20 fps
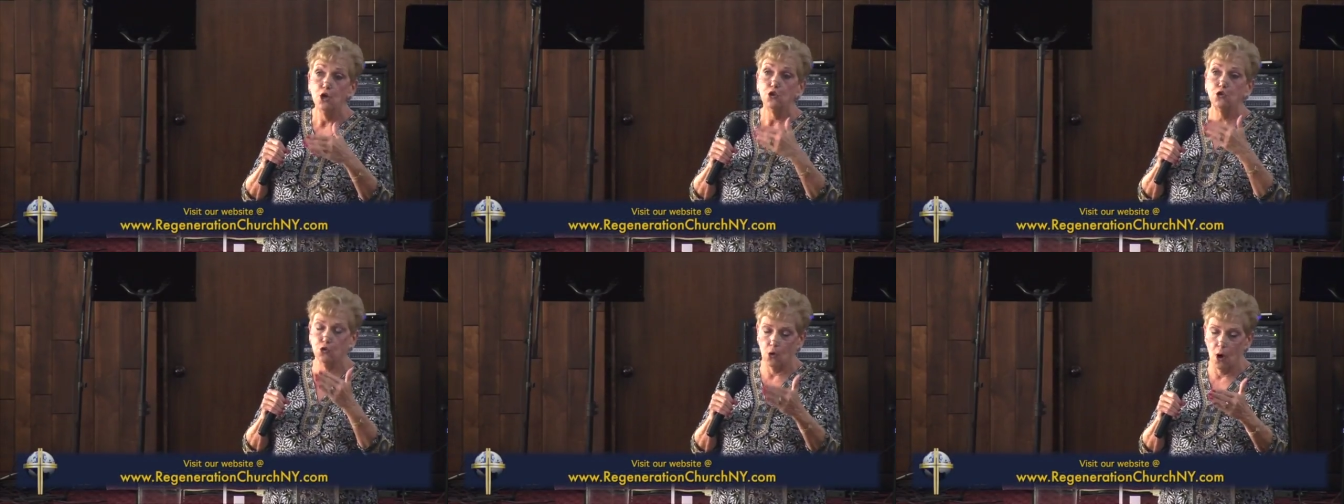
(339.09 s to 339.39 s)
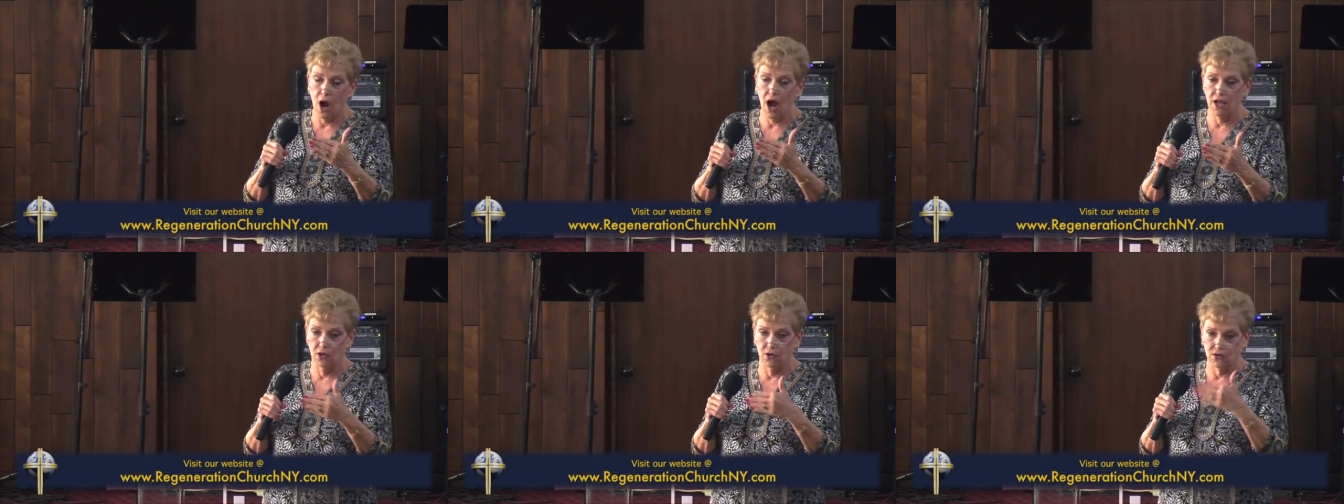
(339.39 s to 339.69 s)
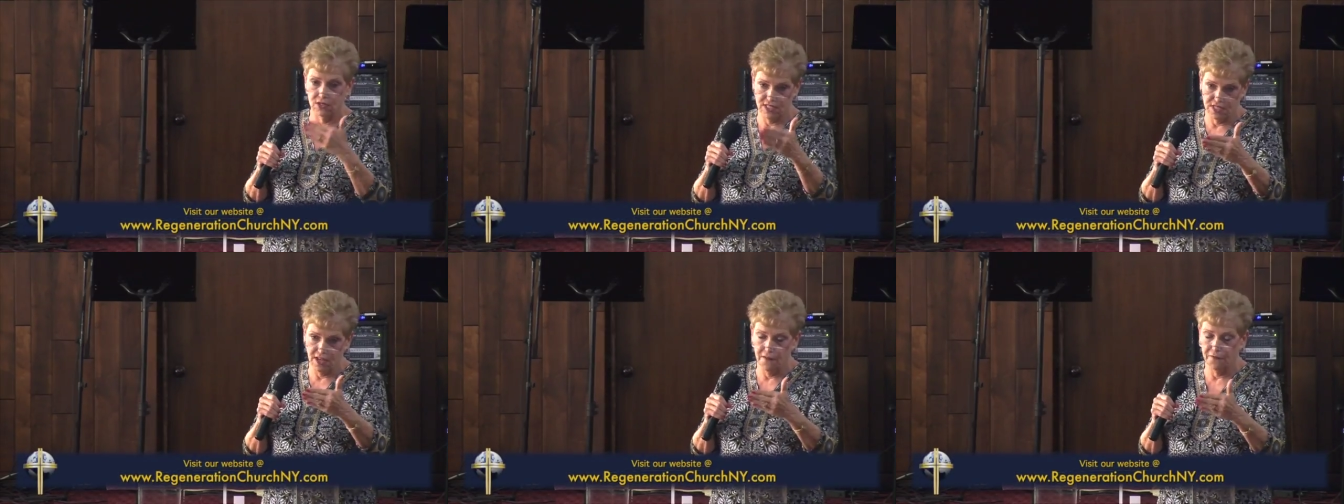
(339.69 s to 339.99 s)
trial,
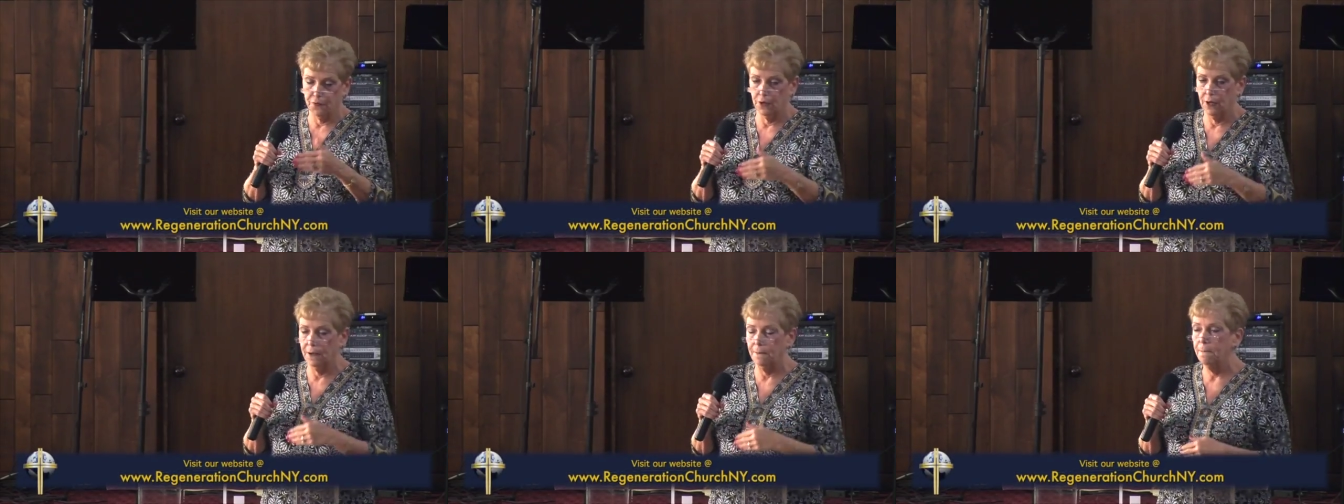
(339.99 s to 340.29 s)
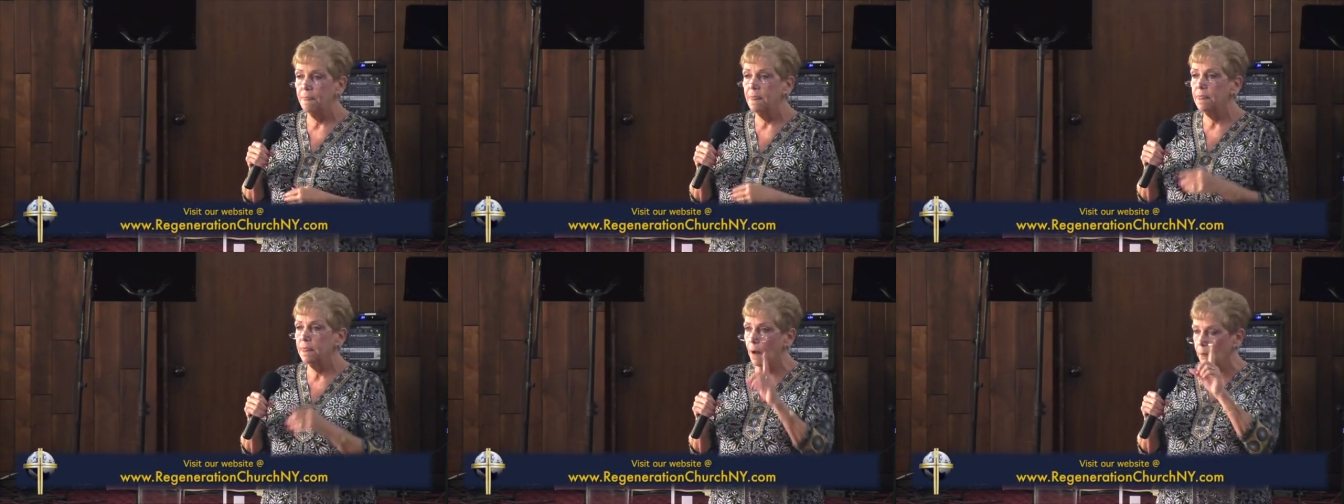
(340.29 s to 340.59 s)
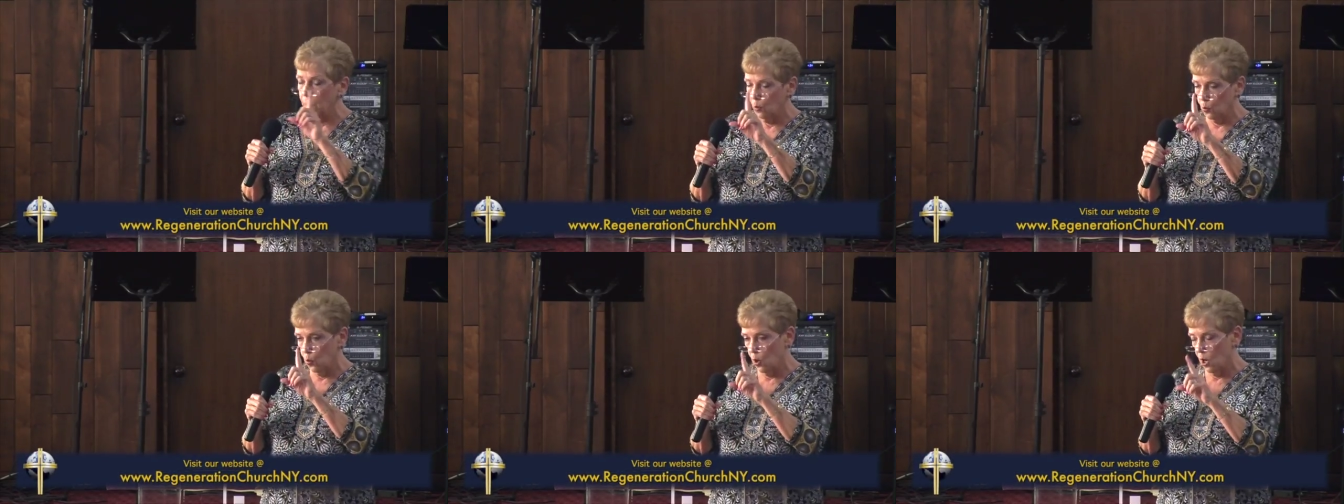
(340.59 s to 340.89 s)
suffering.
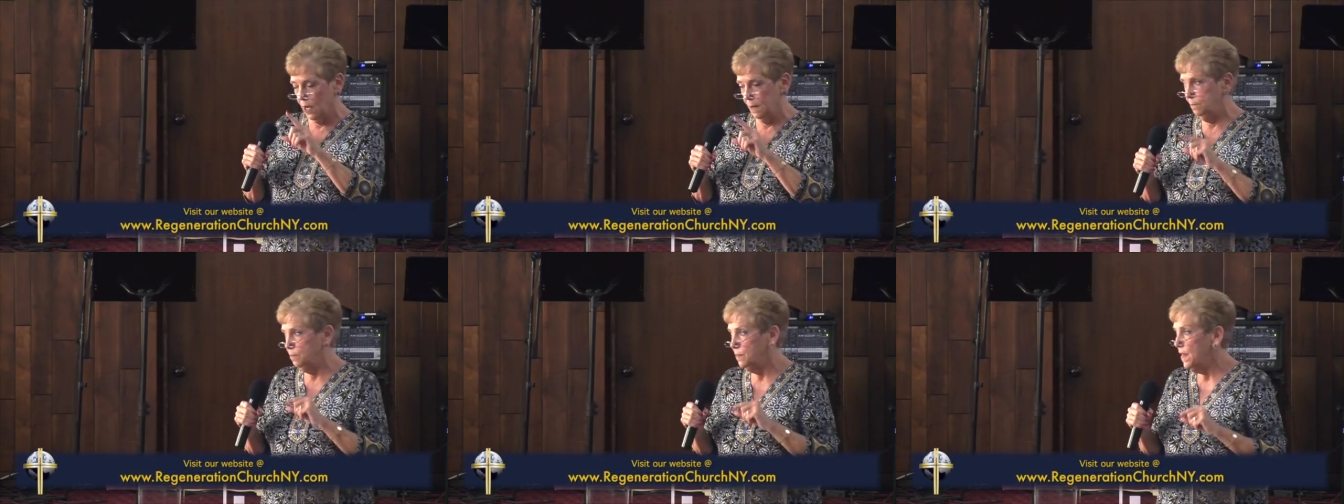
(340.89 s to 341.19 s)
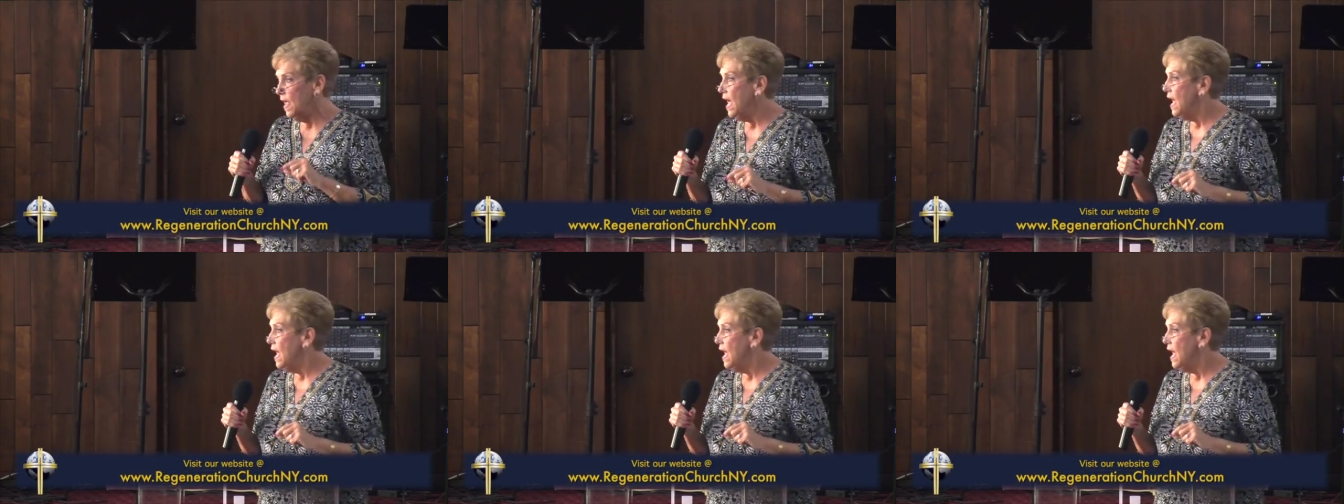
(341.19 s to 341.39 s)
Number one,